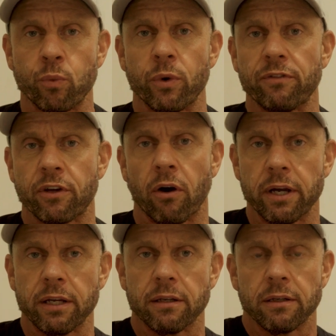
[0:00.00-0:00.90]
with
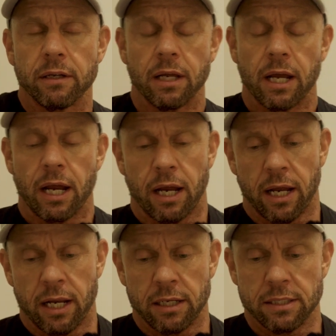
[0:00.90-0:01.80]
Guy,
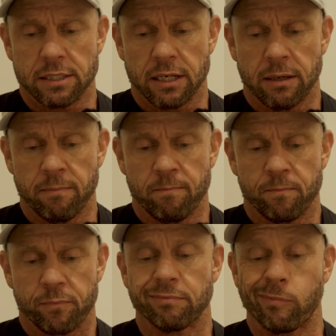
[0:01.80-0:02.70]
and
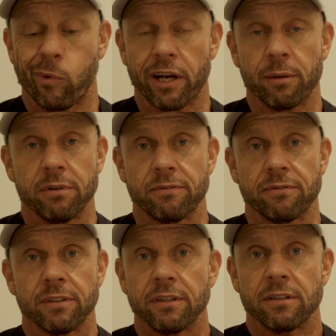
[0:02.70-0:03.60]
working with
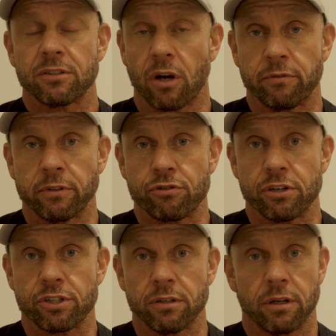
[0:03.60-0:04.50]
Time for
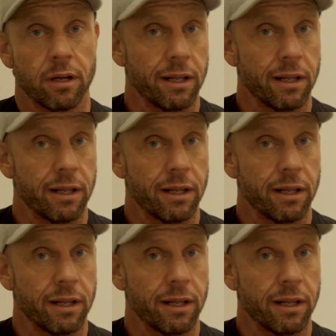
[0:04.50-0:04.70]
Nutrition.